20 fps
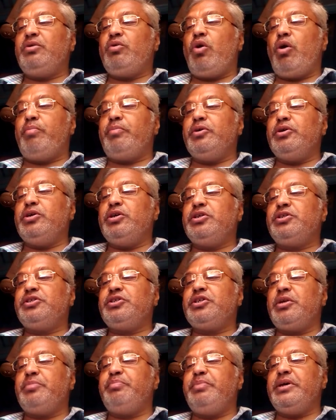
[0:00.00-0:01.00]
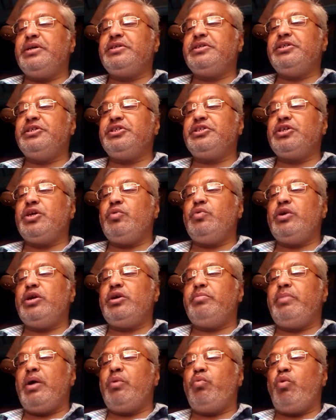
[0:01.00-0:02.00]
of Earth's surface is
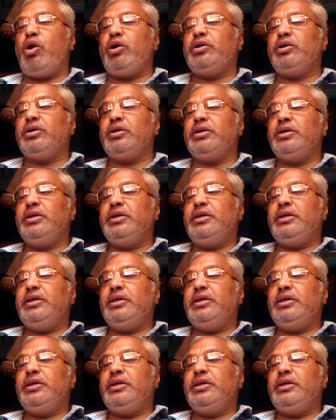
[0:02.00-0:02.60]
covered by water.